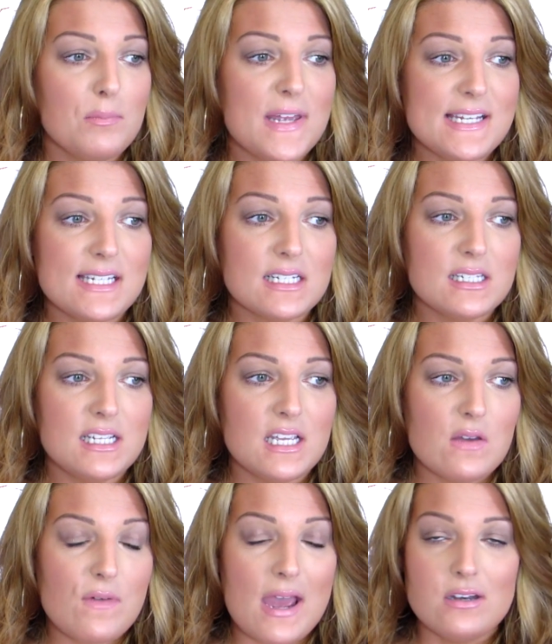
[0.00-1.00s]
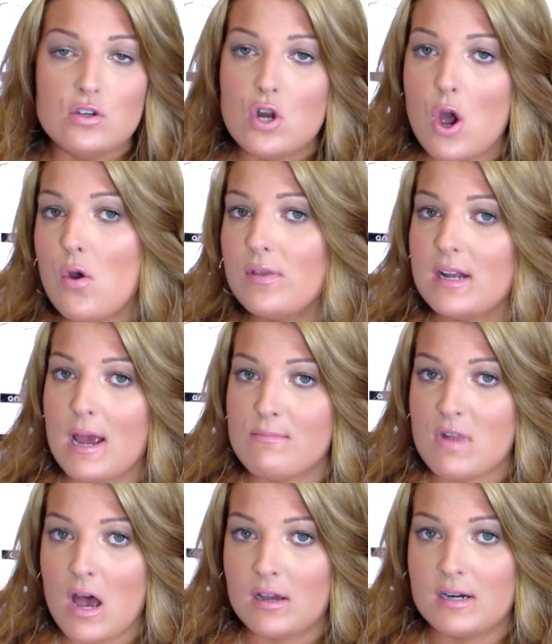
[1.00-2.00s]
Basically, if I know that
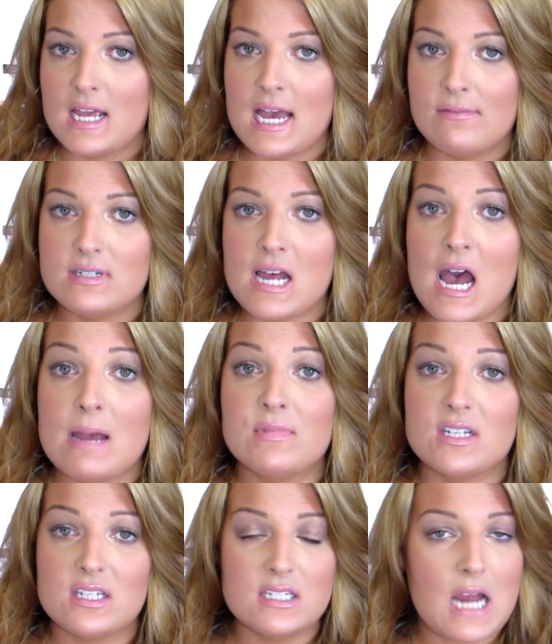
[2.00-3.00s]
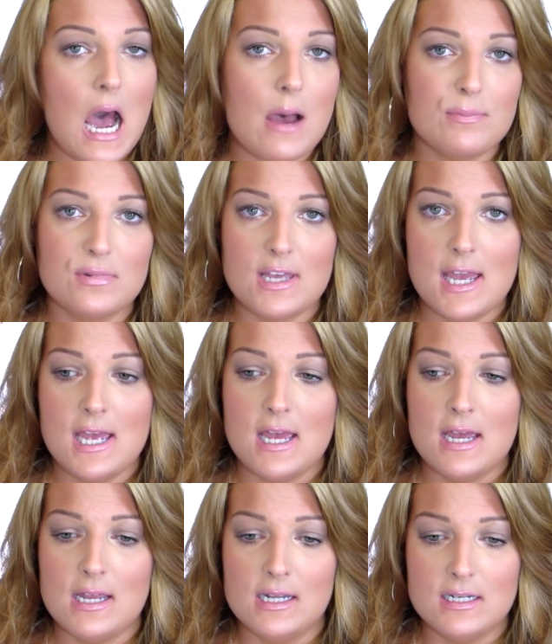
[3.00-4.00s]
I'm not gonna have time to stop
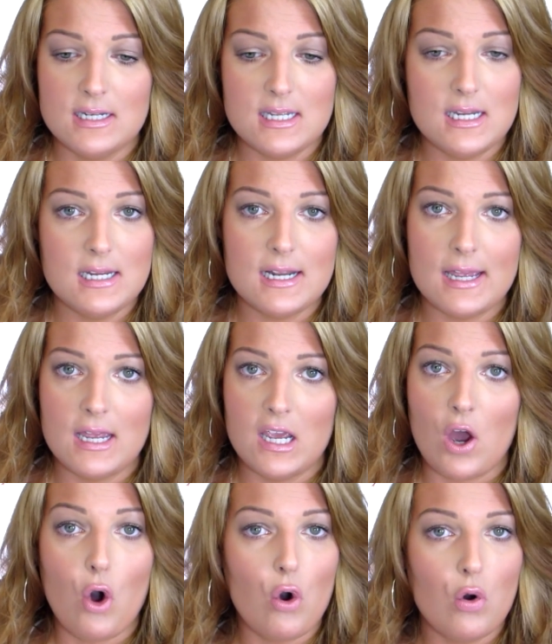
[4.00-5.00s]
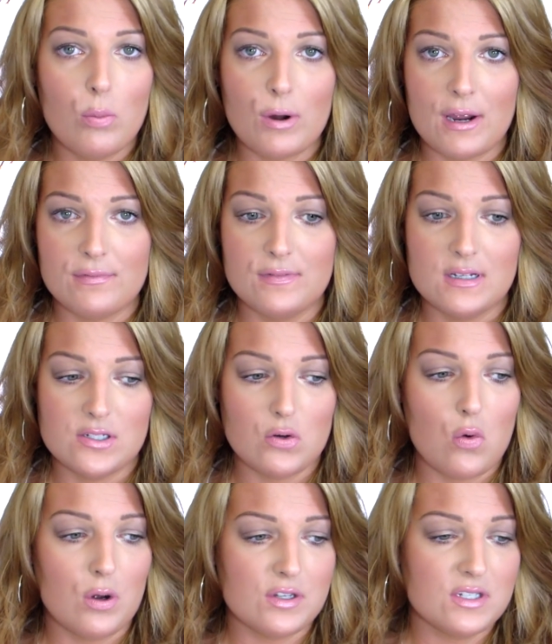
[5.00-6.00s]
and eat a whole breakfast or